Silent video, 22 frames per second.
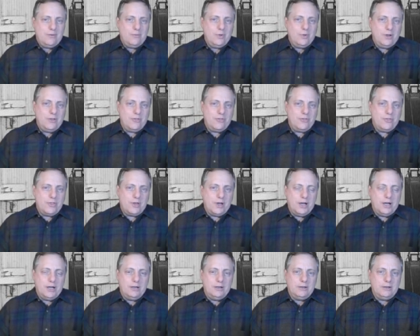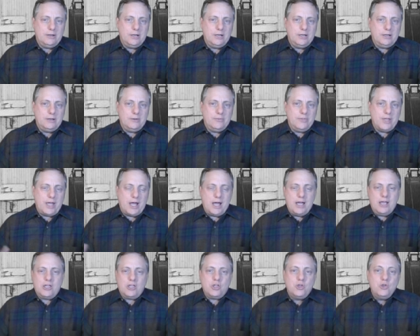with uh, uh, the
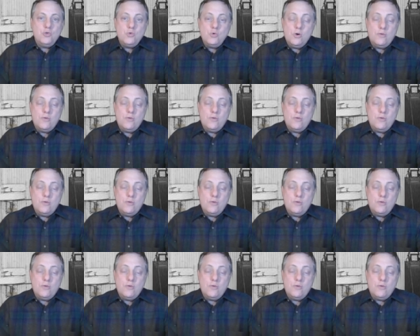I Q